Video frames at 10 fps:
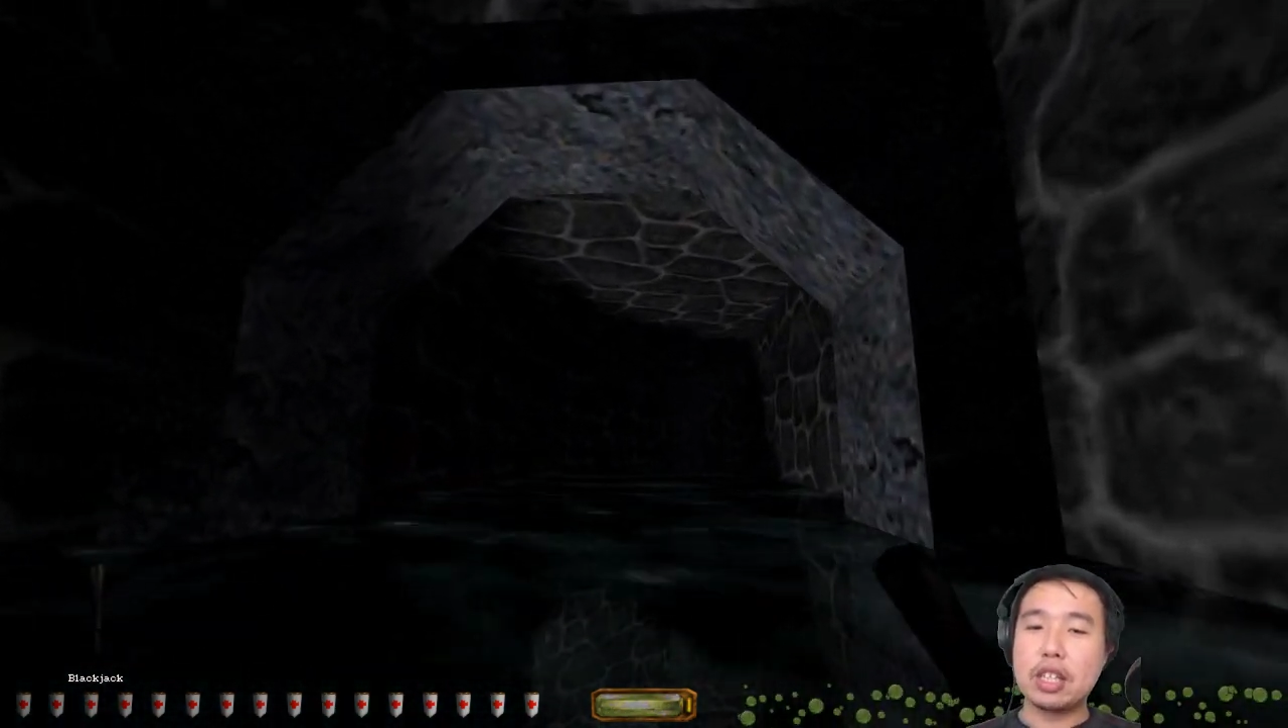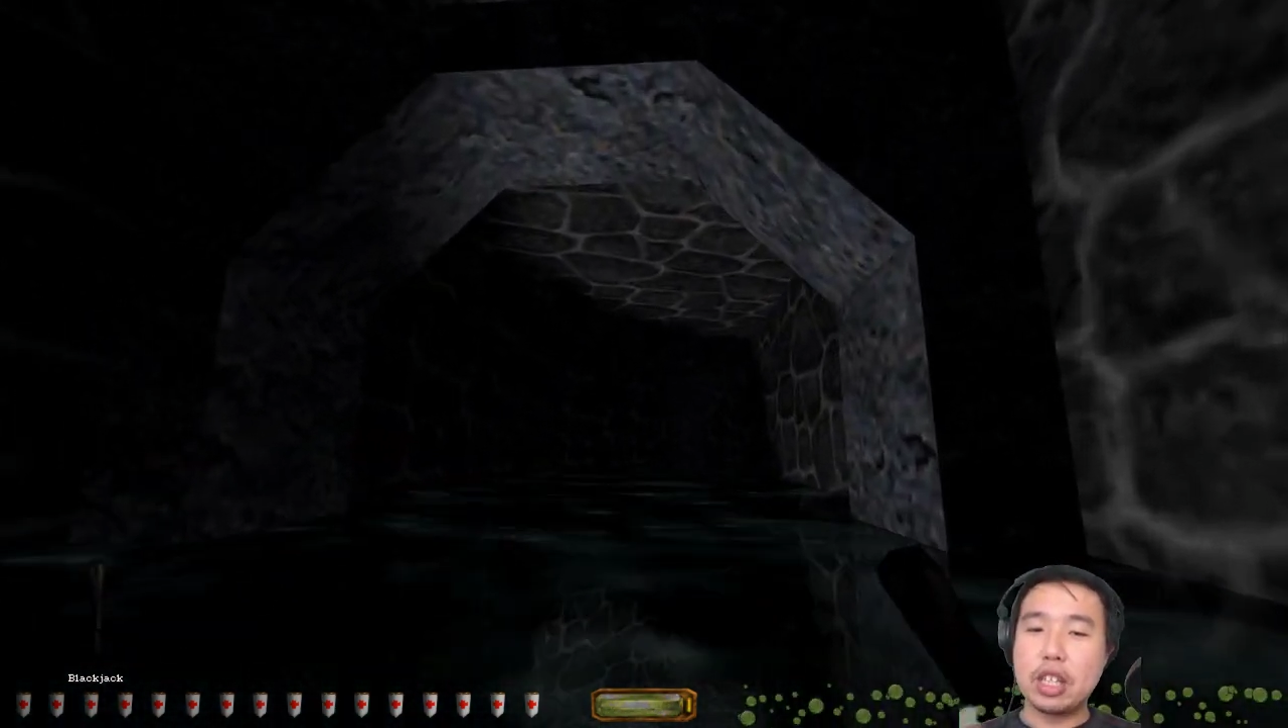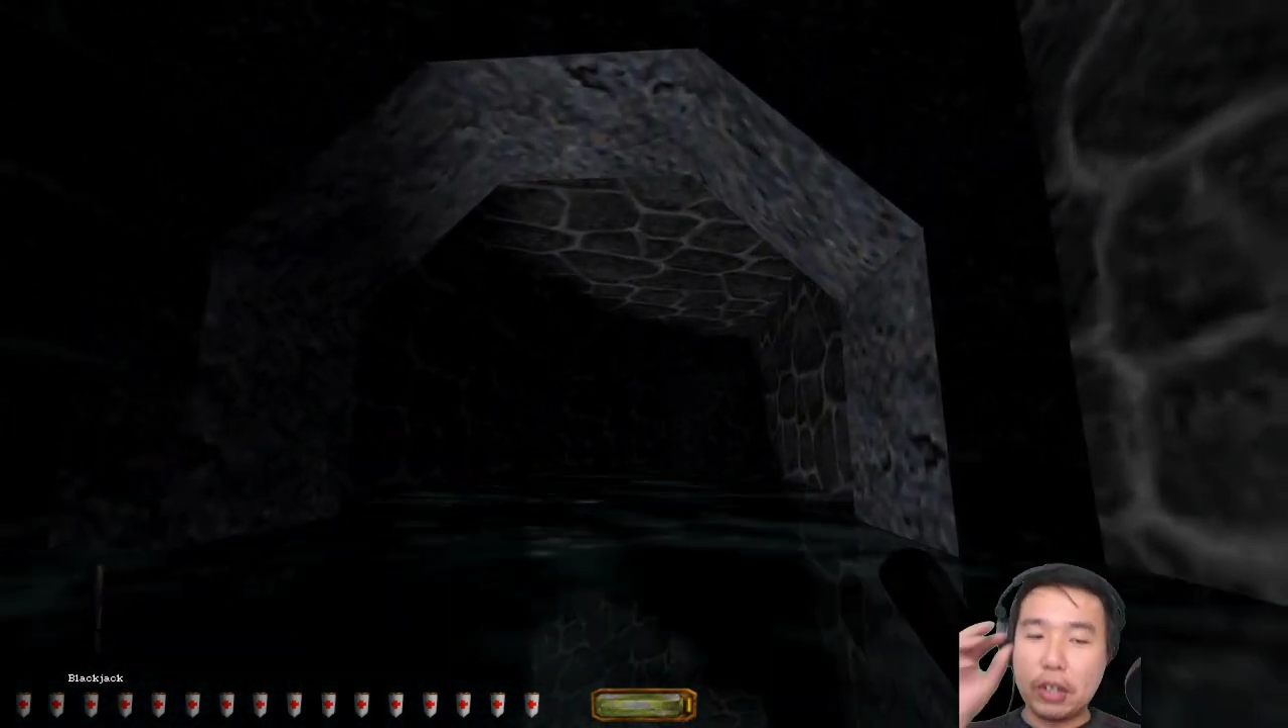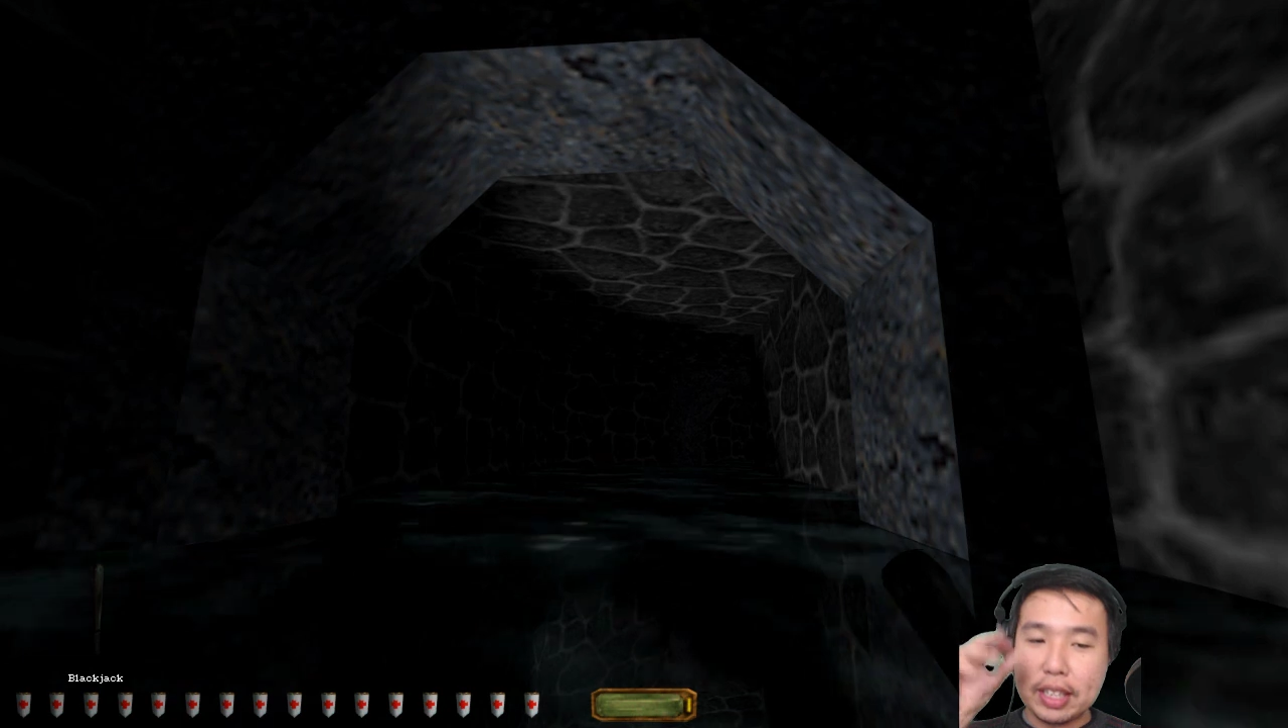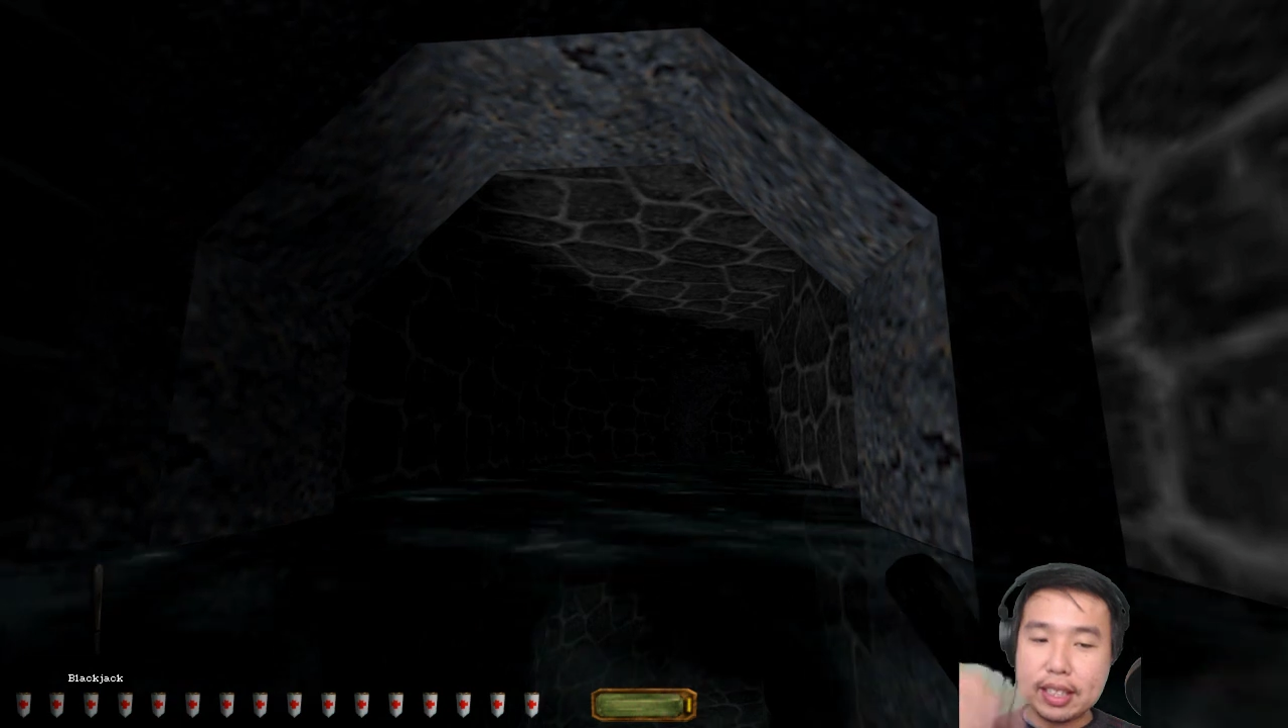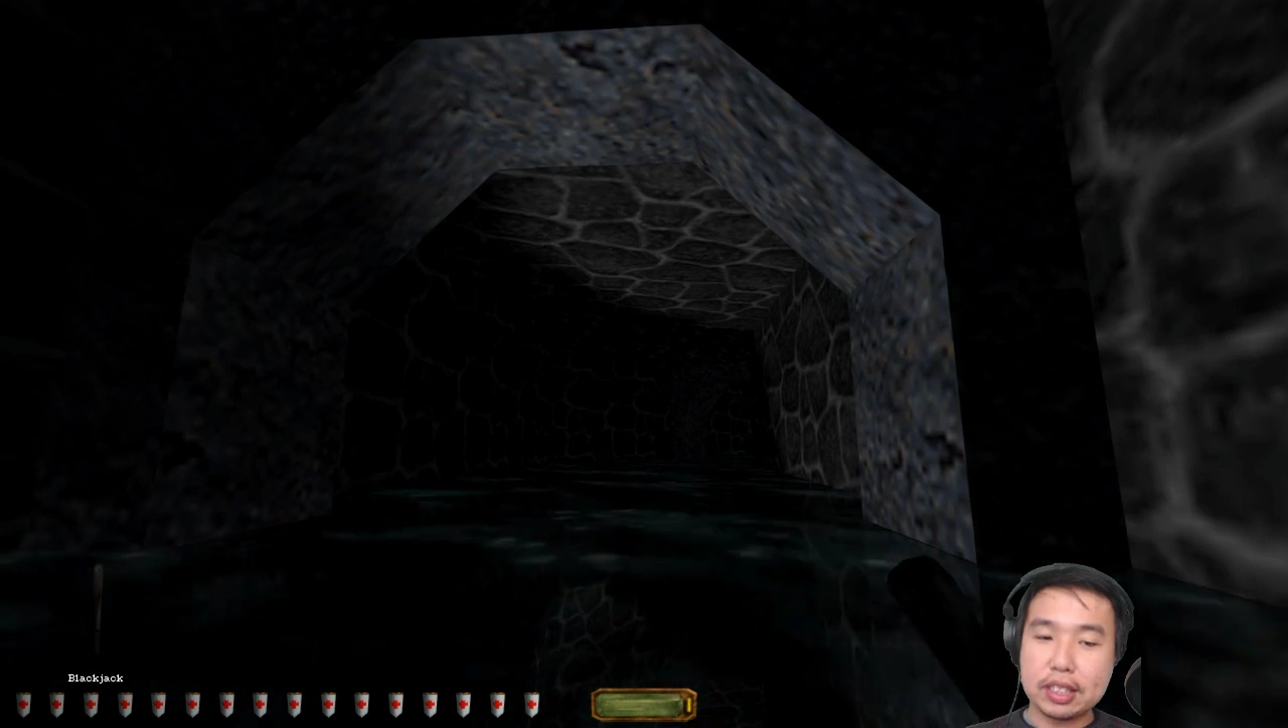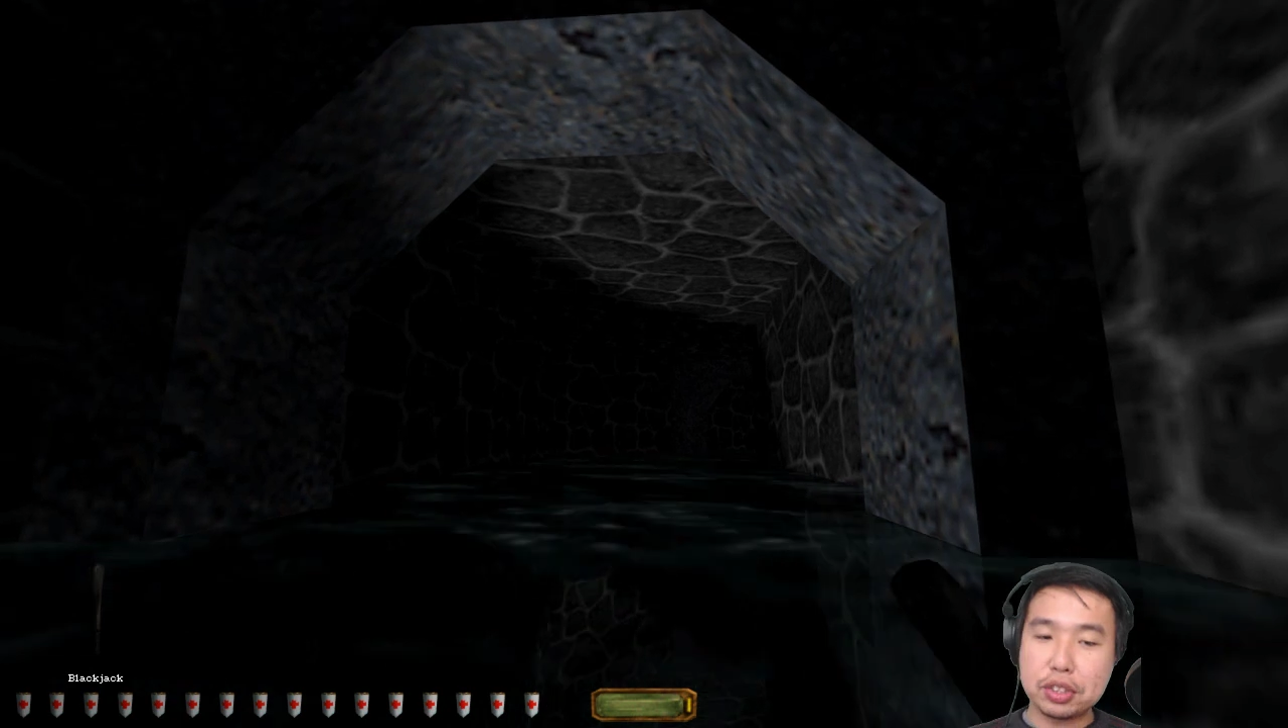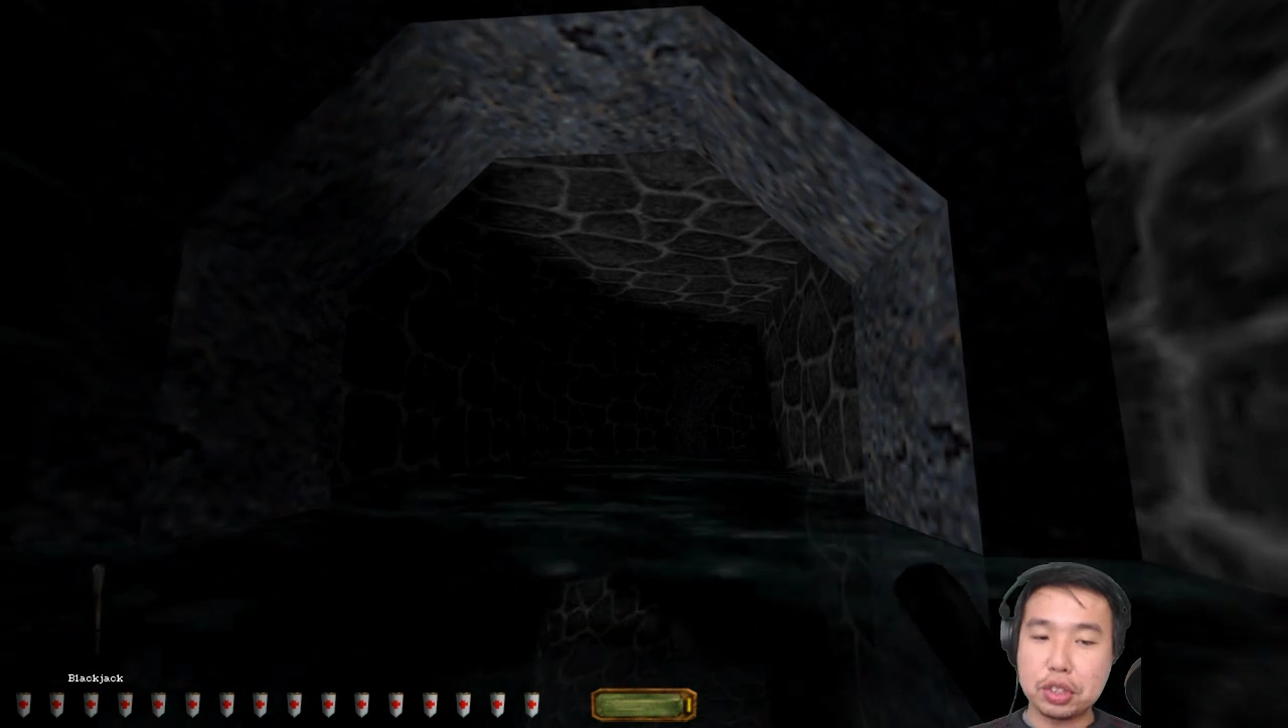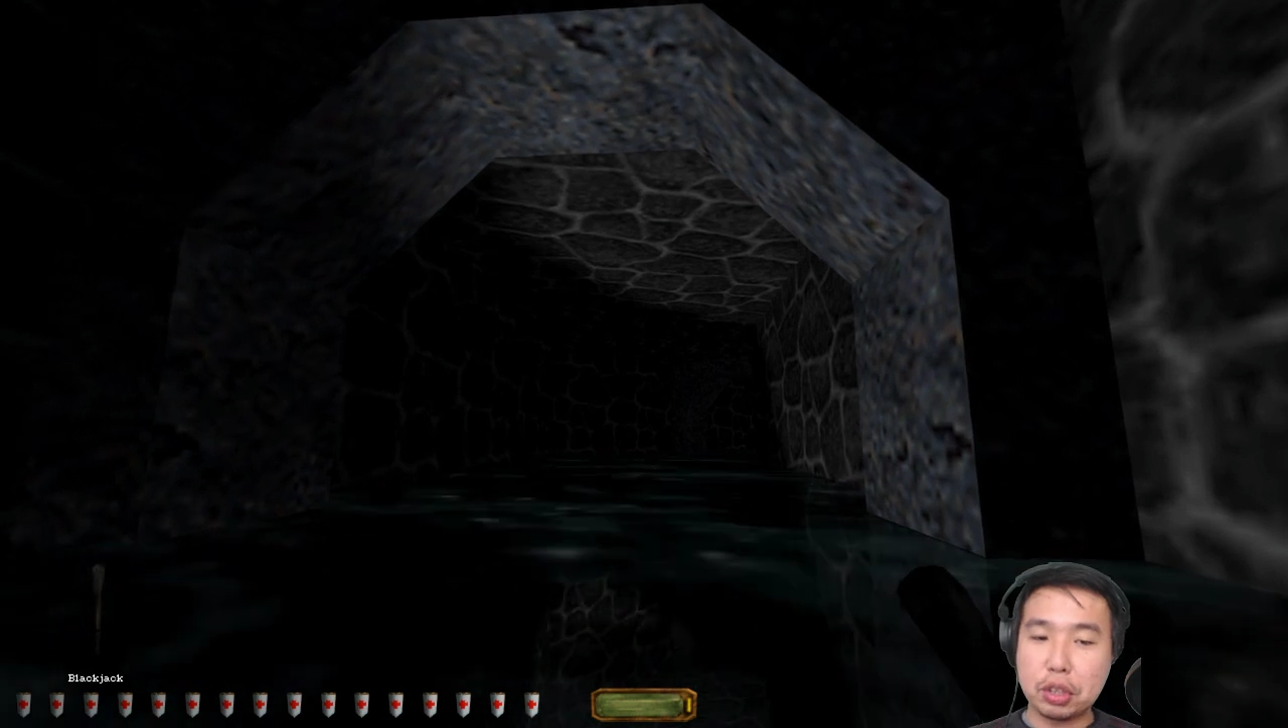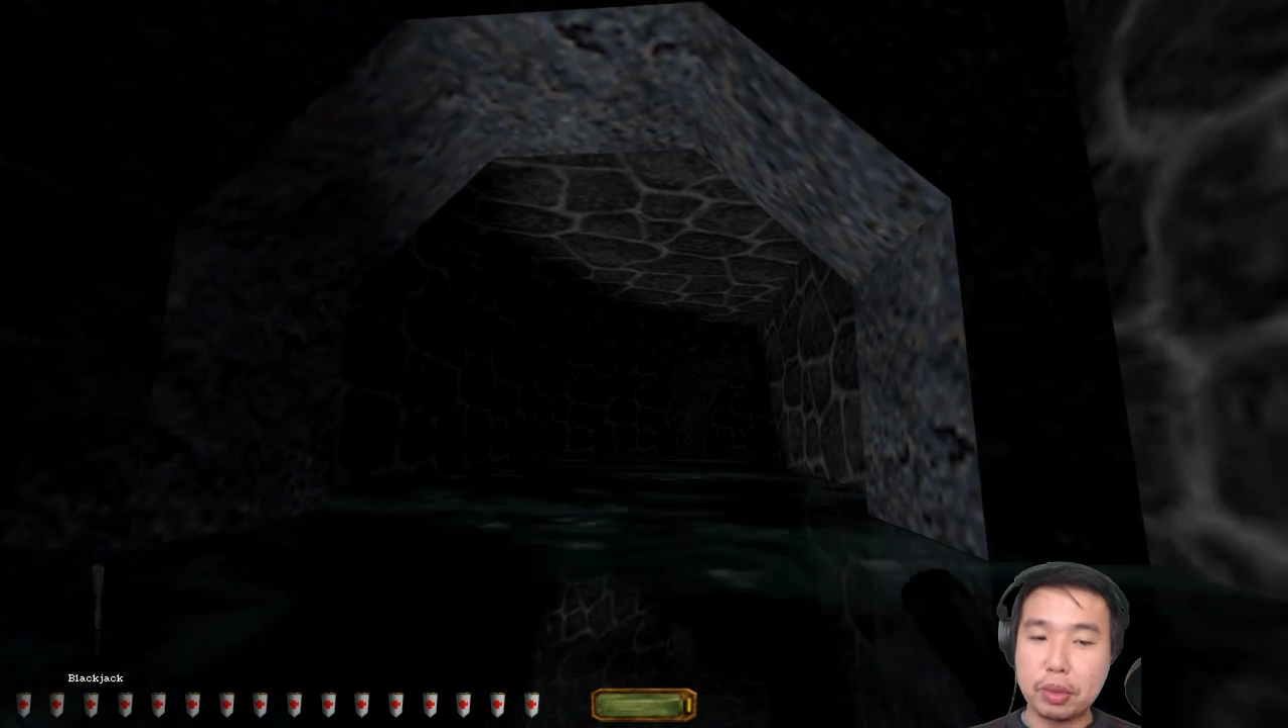going in this
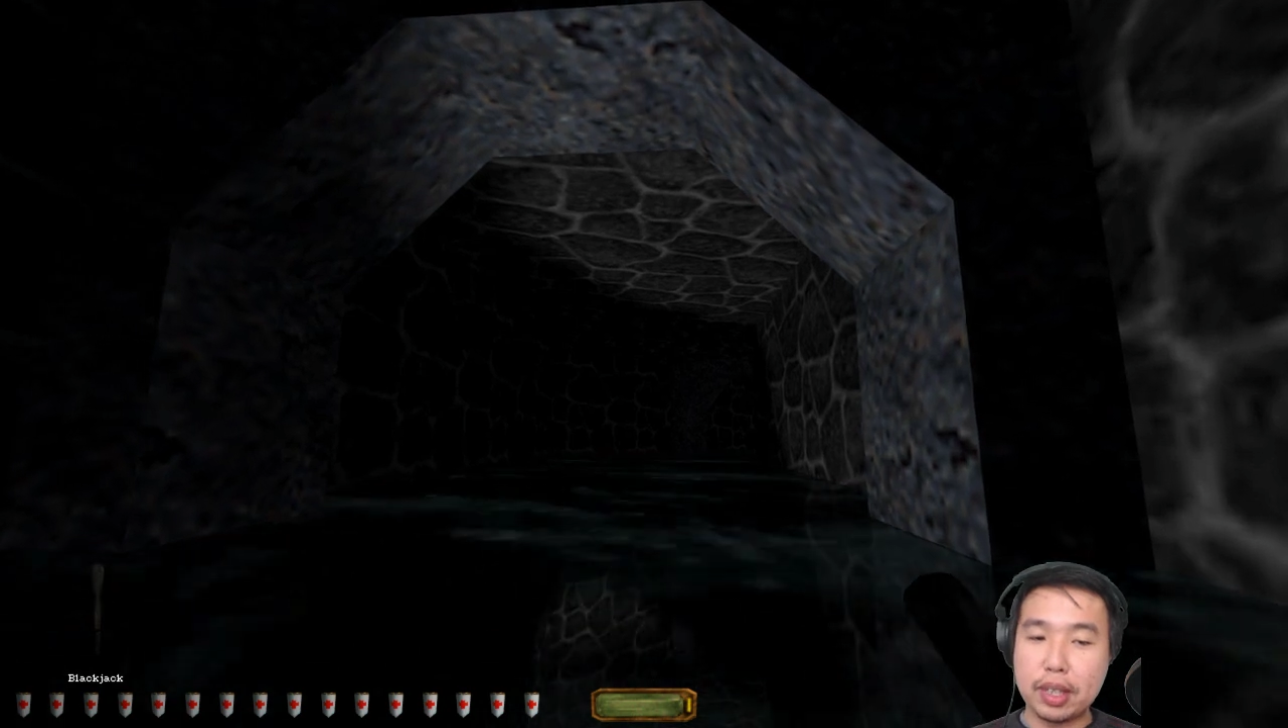sewer